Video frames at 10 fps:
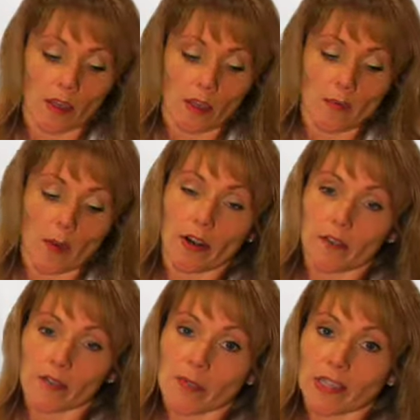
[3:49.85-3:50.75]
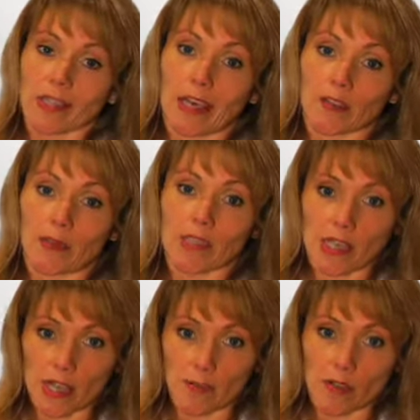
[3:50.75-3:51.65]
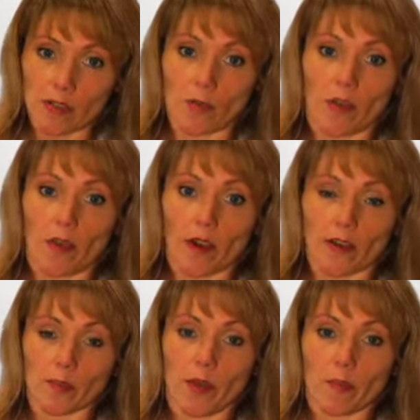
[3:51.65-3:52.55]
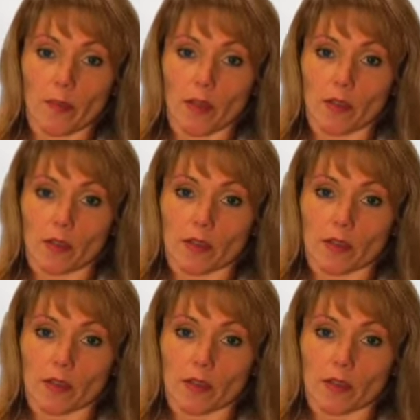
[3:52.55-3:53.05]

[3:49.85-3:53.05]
If part of the muscle has been damaged, when the heart's pumping,